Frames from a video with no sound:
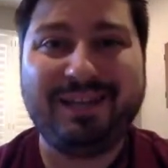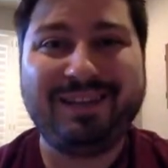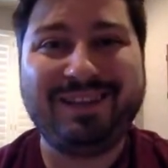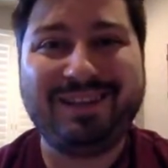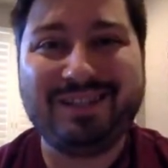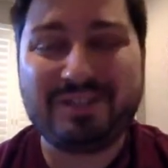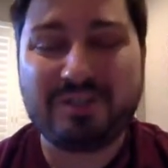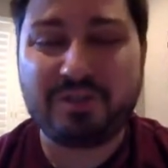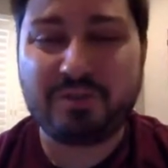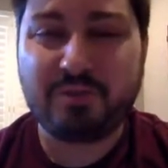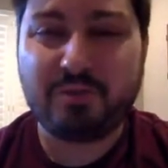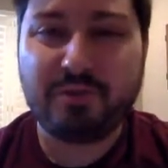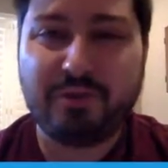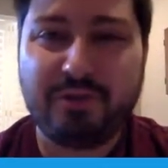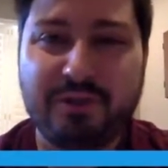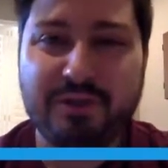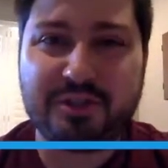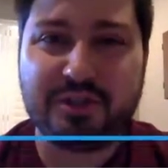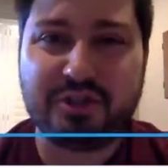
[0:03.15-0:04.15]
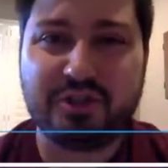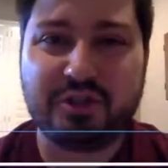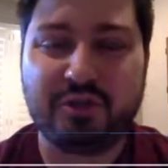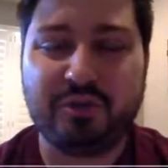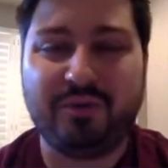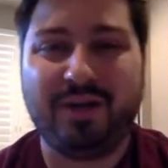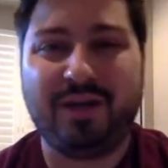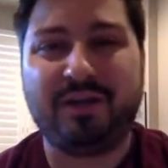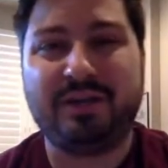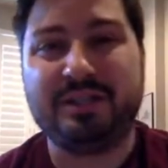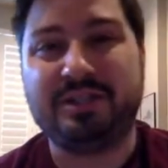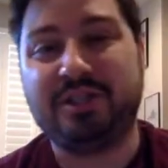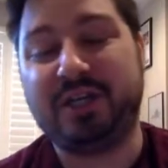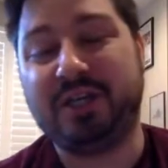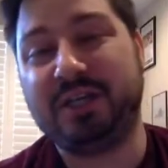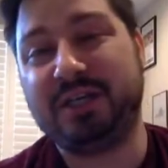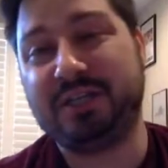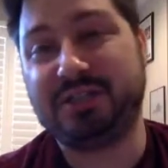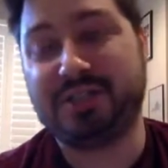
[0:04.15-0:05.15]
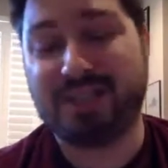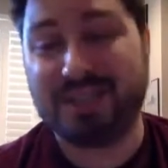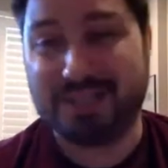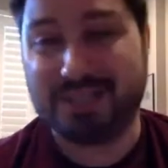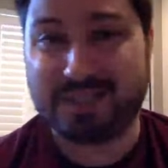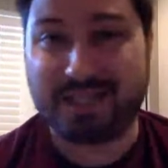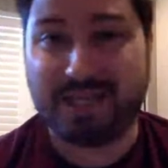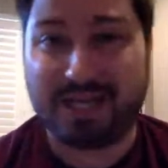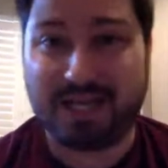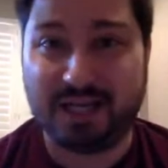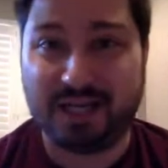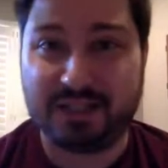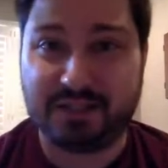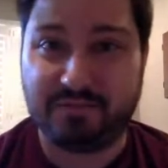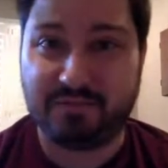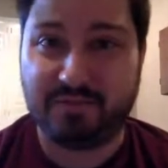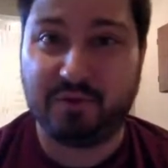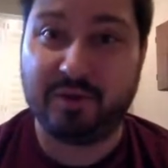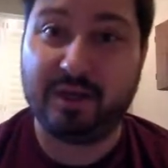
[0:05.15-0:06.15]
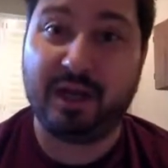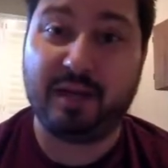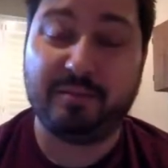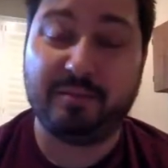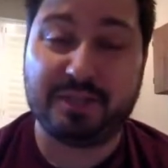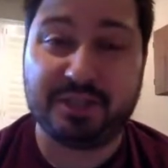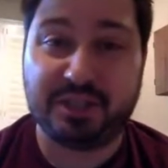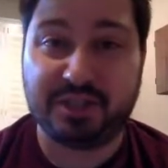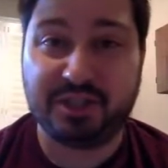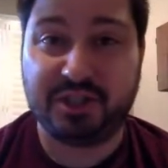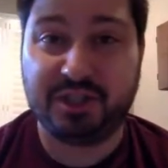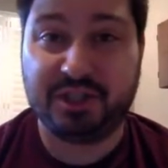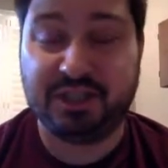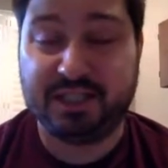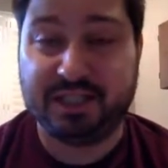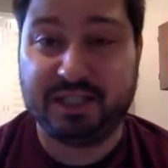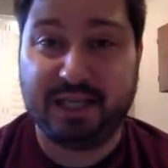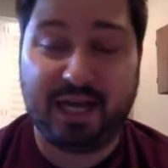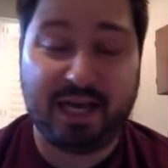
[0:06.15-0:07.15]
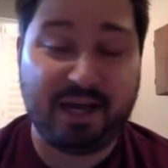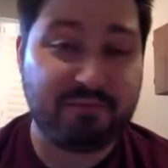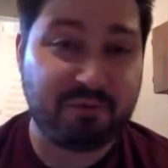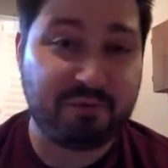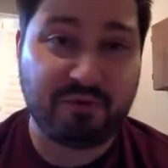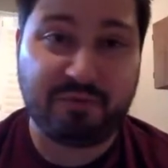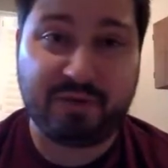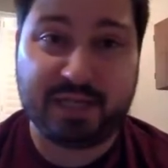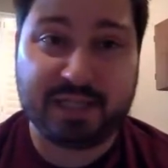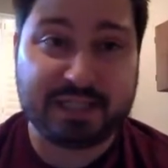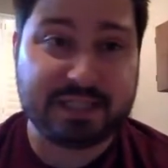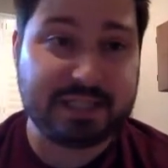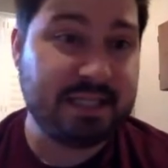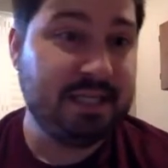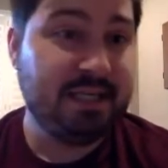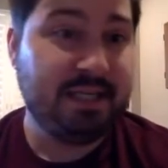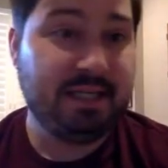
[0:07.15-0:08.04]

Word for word: This tutorial is to show you how to change the size of your composition in After Effects.